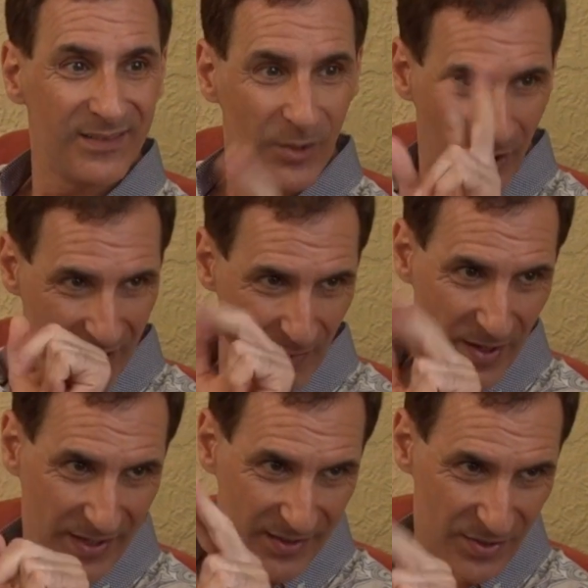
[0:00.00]
great
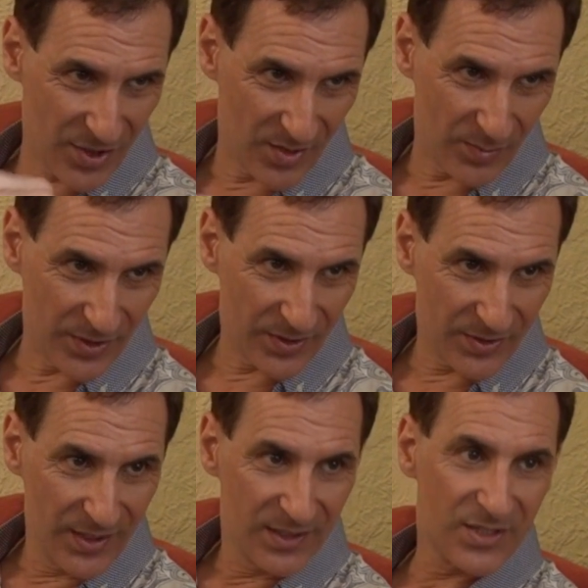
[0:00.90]
American
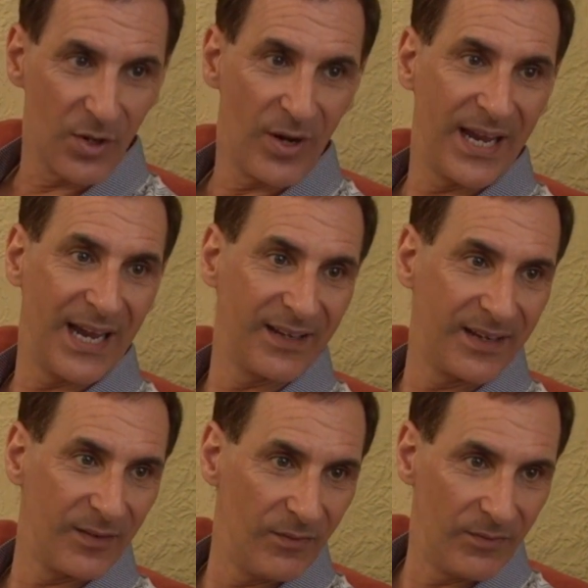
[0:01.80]
songbook. So I had
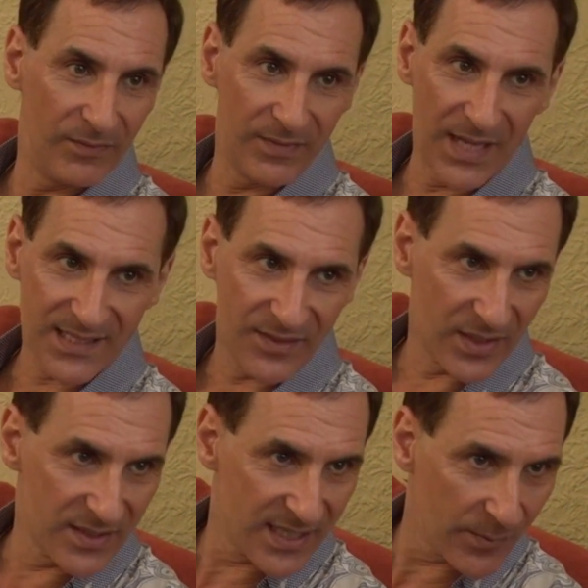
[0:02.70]
lots of
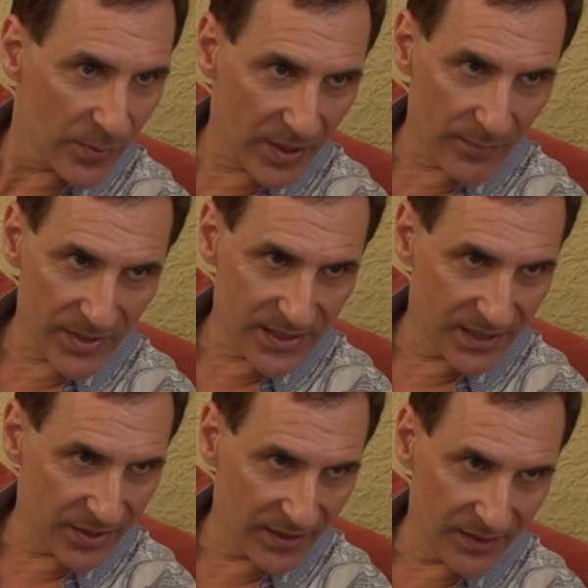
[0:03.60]
contemporary
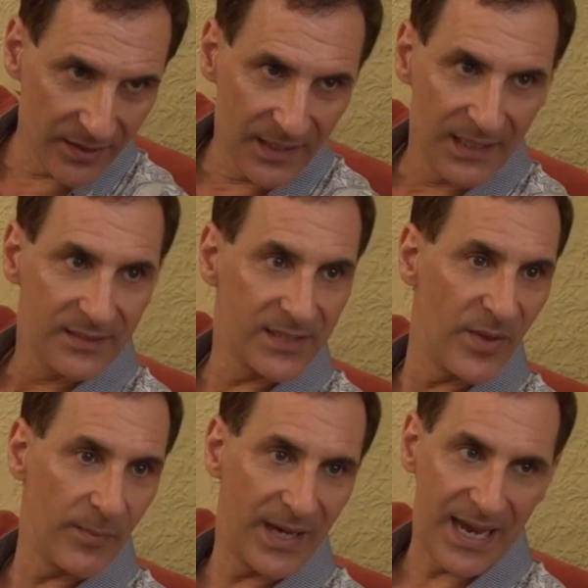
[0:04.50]
material,
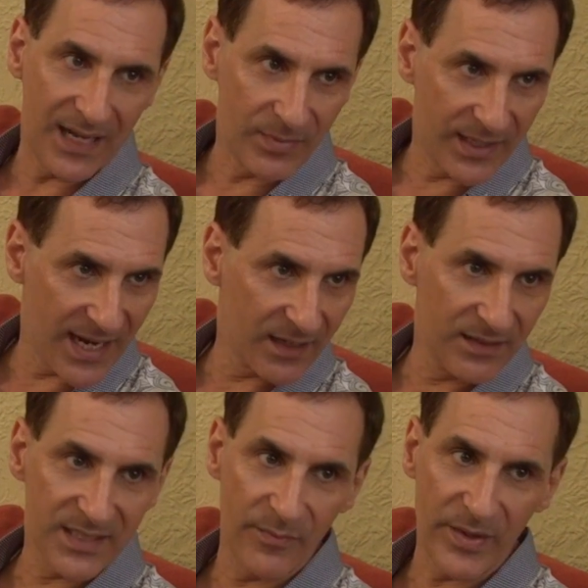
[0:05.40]
something by Adam
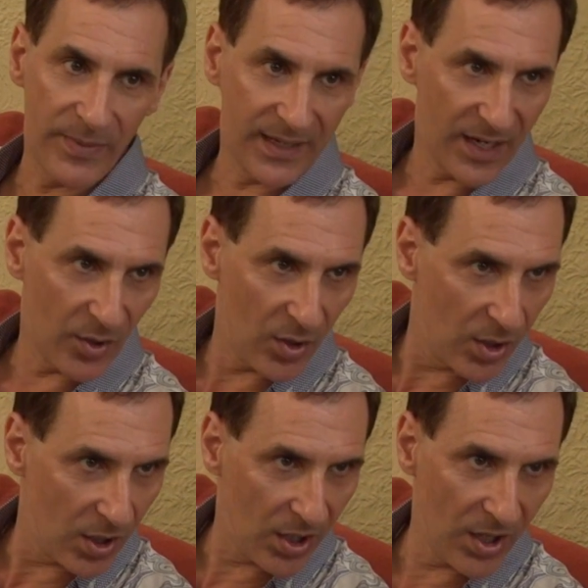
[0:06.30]
Gettle, something by Carol
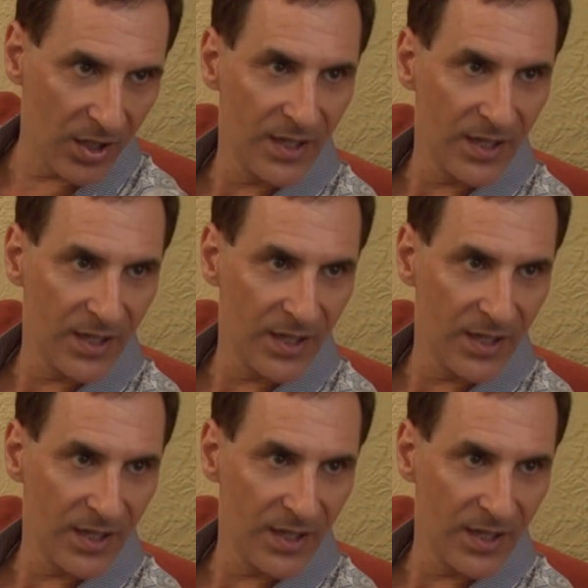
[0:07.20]
Hall,